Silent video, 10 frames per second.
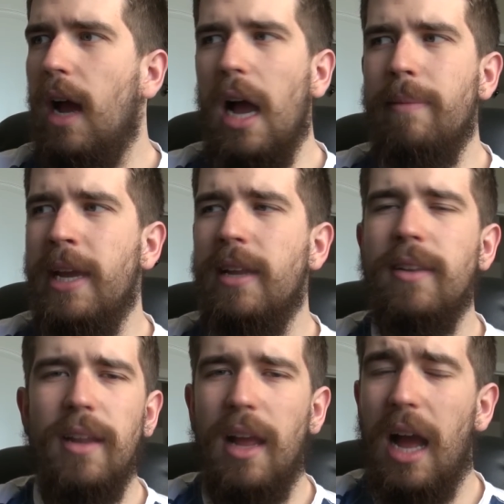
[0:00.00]
I
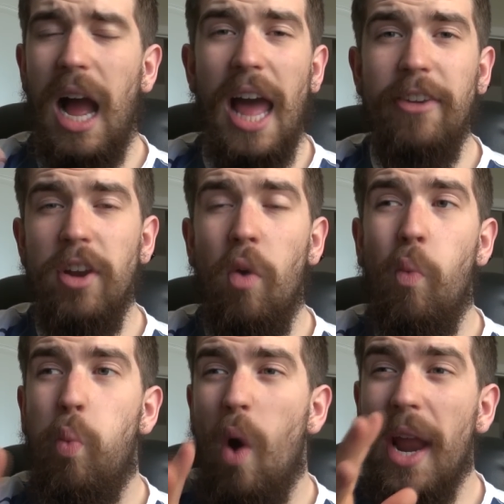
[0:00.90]
mean, I don't know
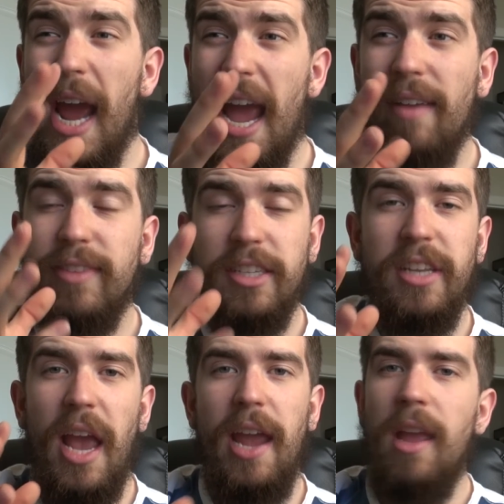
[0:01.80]
what I have to
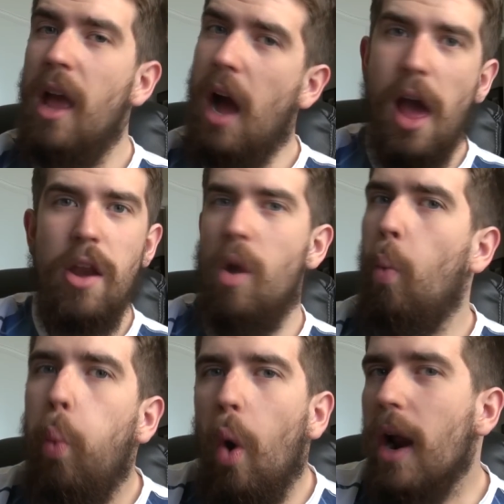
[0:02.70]
say. I don't know
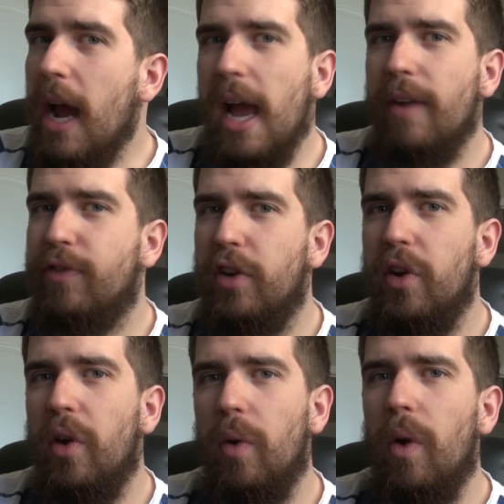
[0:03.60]
what I have to
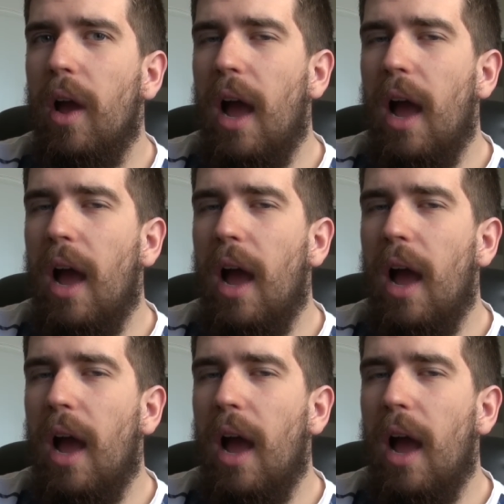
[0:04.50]
do.